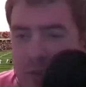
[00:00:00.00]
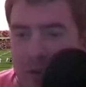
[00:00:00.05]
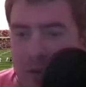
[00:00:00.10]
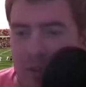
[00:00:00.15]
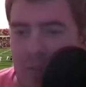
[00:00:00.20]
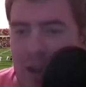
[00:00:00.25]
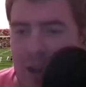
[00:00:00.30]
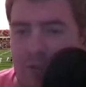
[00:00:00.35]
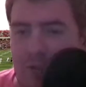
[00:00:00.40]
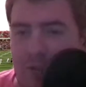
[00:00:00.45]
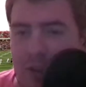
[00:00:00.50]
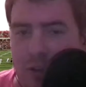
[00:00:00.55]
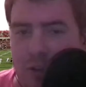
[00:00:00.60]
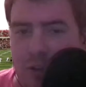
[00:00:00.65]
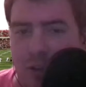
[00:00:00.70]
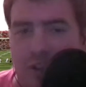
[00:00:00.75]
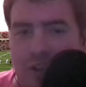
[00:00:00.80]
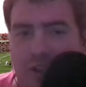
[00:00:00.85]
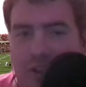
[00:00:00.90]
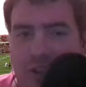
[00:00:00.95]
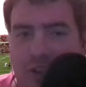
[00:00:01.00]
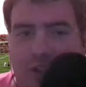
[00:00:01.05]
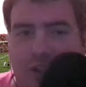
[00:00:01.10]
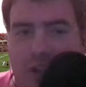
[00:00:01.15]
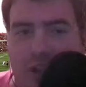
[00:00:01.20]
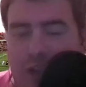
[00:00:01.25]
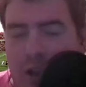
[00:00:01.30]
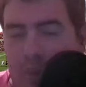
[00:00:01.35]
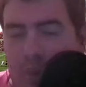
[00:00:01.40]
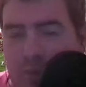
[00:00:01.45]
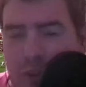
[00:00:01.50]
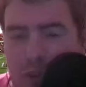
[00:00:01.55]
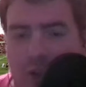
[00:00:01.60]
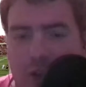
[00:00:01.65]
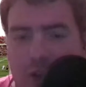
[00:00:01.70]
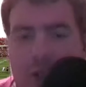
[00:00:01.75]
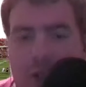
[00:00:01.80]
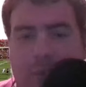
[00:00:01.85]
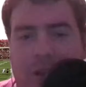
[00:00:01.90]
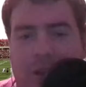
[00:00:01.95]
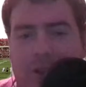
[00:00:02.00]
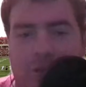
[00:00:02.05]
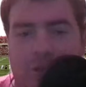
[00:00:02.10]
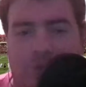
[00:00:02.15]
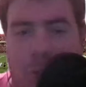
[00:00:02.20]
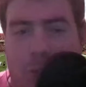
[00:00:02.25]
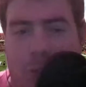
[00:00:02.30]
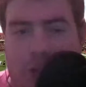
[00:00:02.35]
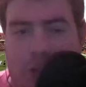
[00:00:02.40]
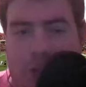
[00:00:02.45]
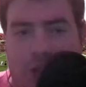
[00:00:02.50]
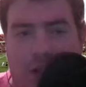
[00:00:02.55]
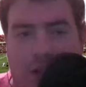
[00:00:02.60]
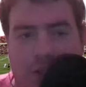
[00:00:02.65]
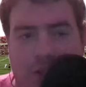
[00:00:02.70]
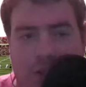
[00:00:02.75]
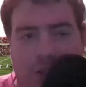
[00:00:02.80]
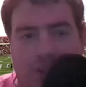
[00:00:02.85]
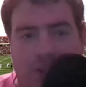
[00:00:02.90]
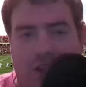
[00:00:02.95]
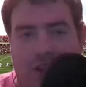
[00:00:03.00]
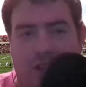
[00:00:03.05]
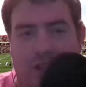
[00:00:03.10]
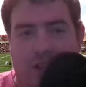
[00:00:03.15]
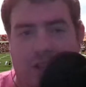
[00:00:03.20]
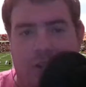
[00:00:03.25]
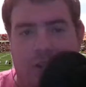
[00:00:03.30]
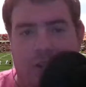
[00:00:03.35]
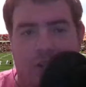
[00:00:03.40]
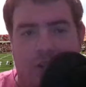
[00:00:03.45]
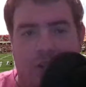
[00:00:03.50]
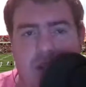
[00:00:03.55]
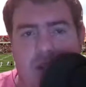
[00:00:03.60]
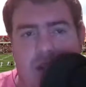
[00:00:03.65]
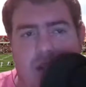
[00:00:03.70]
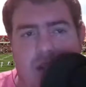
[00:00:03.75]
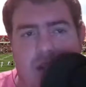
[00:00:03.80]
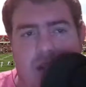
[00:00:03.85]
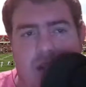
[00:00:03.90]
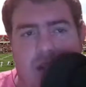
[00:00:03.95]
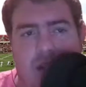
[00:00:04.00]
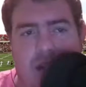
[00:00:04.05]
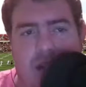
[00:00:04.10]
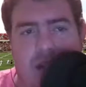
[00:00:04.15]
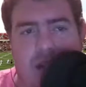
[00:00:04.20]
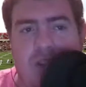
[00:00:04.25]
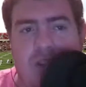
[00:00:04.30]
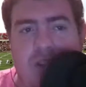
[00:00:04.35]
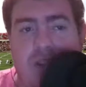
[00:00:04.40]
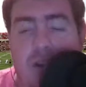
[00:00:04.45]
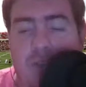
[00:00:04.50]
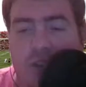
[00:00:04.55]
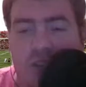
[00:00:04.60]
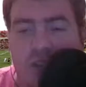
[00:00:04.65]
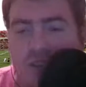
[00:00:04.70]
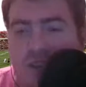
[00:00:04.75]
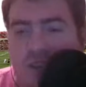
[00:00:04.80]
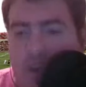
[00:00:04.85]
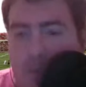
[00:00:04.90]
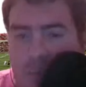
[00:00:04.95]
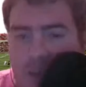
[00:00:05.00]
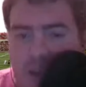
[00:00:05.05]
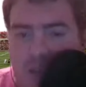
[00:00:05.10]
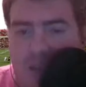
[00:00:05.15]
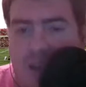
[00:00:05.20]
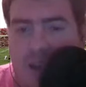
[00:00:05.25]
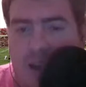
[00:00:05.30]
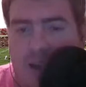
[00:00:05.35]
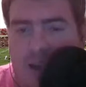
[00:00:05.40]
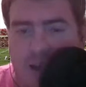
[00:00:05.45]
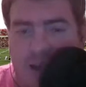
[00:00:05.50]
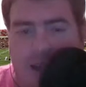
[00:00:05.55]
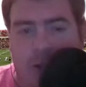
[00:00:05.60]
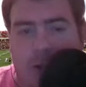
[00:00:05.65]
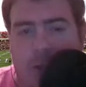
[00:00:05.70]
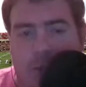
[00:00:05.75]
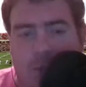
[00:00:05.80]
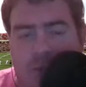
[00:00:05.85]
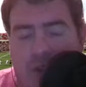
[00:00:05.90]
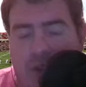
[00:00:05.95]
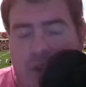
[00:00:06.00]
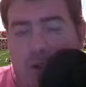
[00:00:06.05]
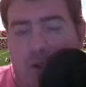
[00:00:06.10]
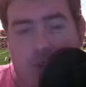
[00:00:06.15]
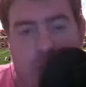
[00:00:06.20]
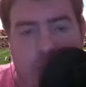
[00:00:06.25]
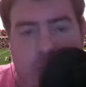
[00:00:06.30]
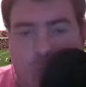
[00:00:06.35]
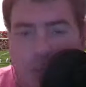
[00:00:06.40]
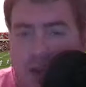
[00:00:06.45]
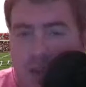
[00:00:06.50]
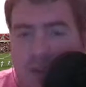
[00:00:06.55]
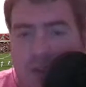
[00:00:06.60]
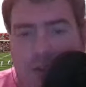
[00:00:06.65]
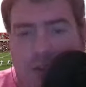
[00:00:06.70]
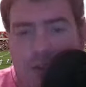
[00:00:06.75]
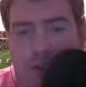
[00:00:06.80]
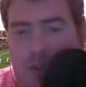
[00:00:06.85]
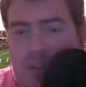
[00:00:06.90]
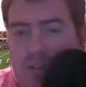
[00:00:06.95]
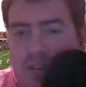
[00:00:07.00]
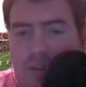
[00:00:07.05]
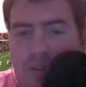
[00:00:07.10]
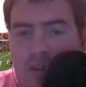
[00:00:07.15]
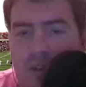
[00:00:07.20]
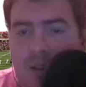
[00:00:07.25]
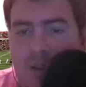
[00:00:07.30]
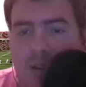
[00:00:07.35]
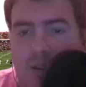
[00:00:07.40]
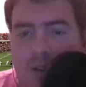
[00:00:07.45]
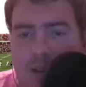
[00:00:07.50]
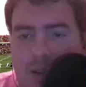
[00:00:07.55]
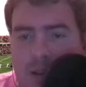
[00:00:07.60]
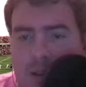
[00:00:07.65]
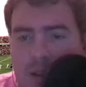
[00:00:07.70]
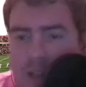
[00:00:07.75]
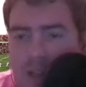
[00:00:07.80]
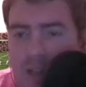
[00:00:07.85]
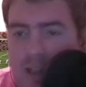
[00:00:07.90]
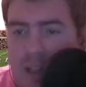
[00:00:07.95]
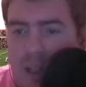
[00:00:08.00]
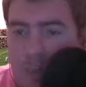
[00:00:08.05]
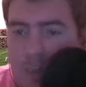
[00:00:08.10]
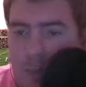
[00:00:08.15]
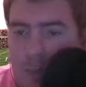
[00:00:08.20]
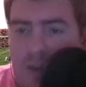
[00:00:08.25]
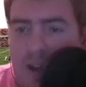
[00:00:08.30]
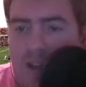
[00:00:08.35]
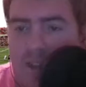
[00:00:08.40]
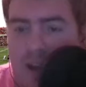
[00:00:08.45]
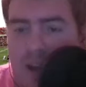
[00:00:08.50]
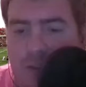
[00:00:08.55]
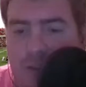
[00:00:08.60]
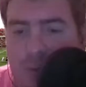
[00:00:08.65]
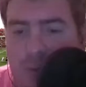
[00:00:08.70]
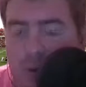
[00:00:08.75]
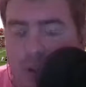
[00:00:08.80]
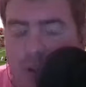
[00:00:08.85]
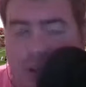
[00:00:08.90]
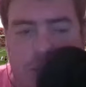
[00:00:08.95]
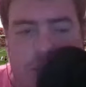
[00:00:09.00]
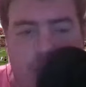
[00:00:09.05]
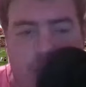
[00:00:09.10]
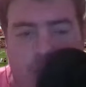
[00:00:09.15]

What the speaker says: the backfield, and he's going to chunk it up to you, and you're going to make a 40-yard touchdown catch. And this offense is going to miss that. I don't know if Brandon Cooks can provide that for you.